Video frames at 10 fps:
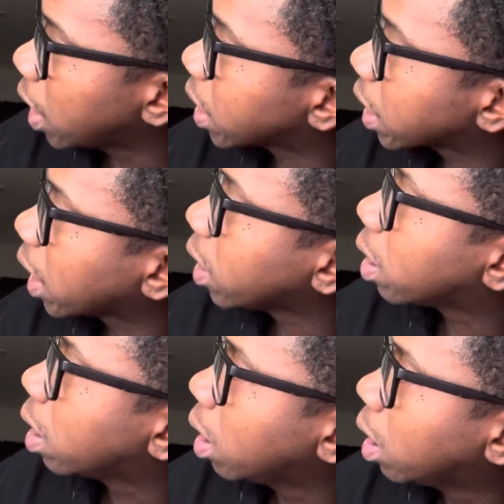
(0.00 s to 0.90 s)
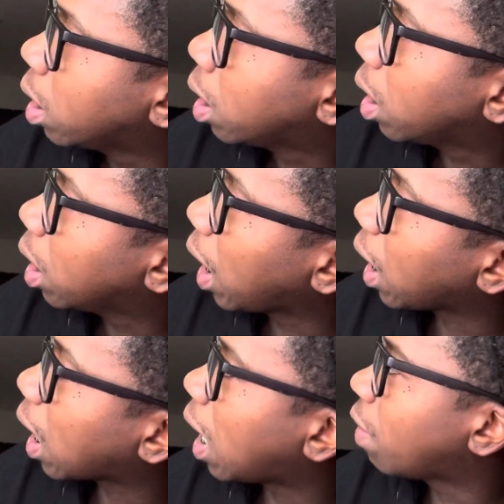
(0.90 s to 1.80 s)
it's like
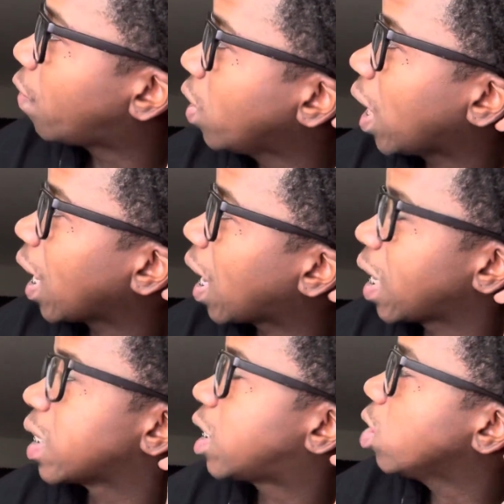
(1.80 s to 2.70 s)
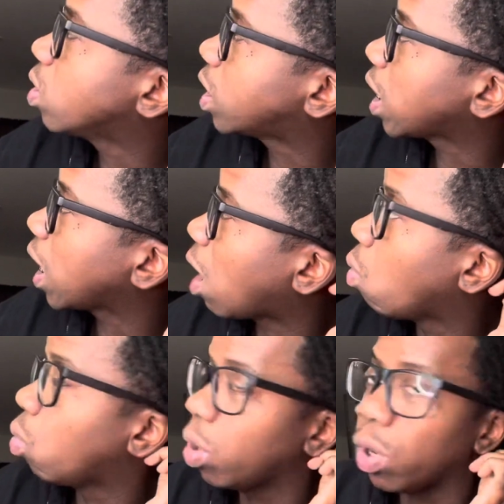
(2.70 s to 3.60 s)
I feel like I can still say I
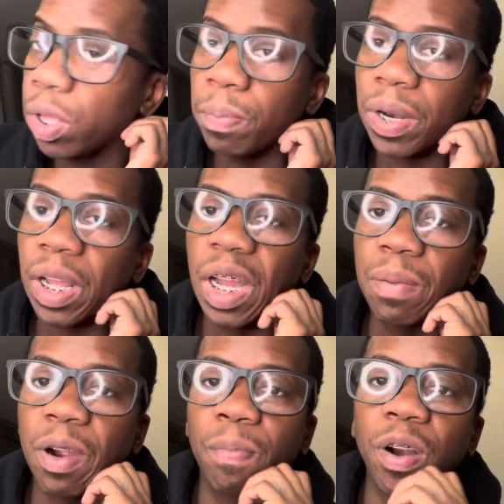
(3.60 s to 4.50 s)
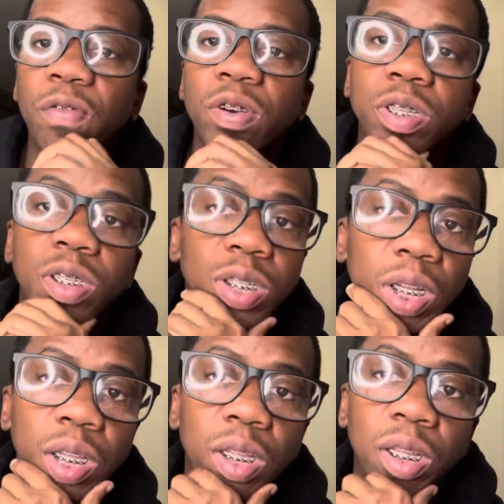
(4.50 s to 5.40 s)
would, but I got my preferences.
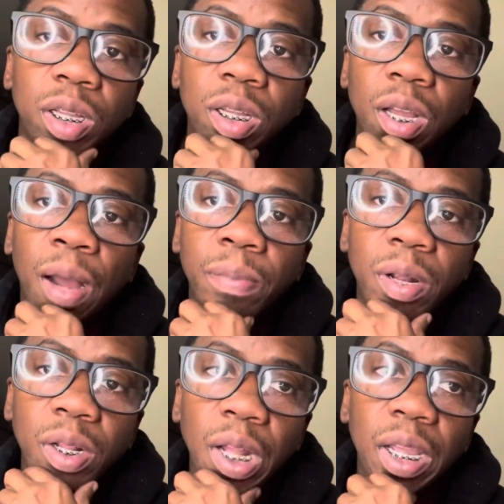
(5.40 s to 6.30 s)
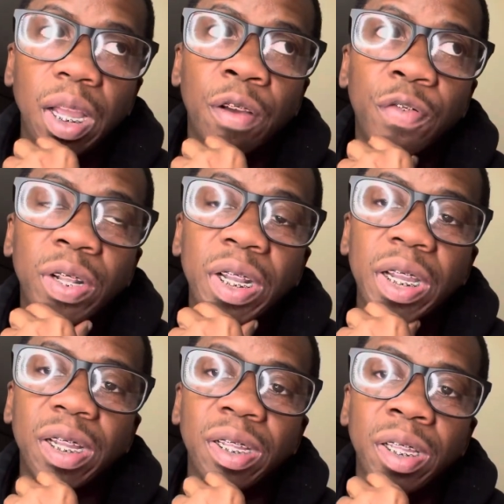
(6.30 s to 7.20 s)
Like, I feel
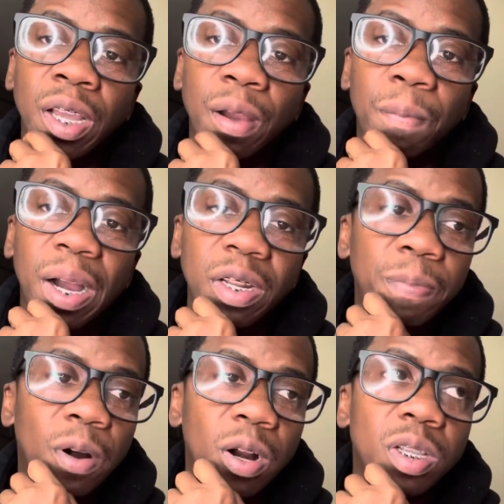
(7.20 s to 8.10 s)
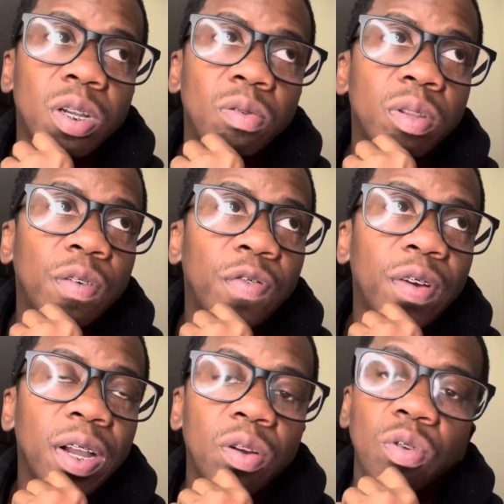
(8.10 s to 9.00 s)
like your body parts don't
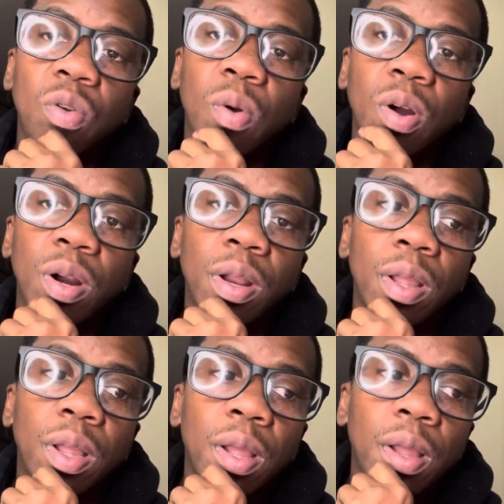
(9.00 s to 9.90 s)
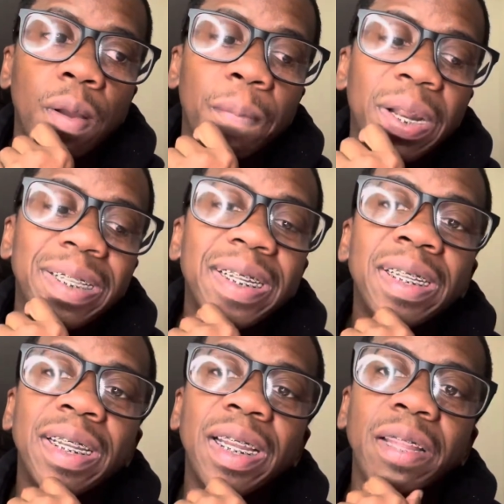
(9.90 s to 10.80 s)
define who you are, but at the end
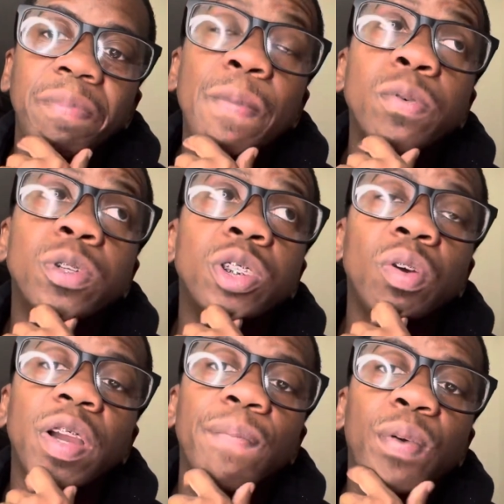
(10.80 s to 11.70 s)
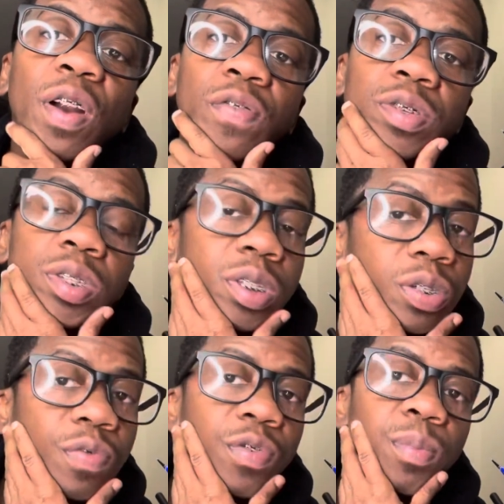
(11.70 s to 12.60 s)
of the day, people still have preferences.
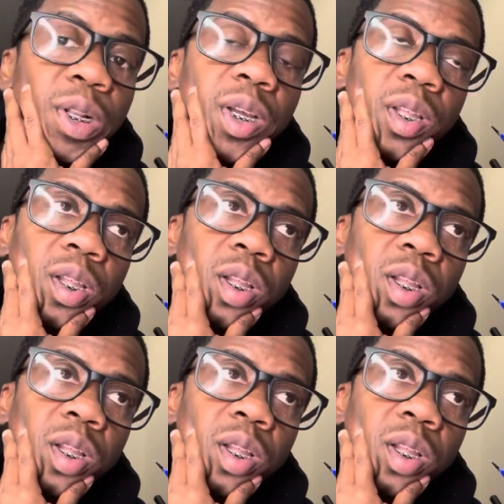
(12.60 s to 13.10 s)
You feel me? Like,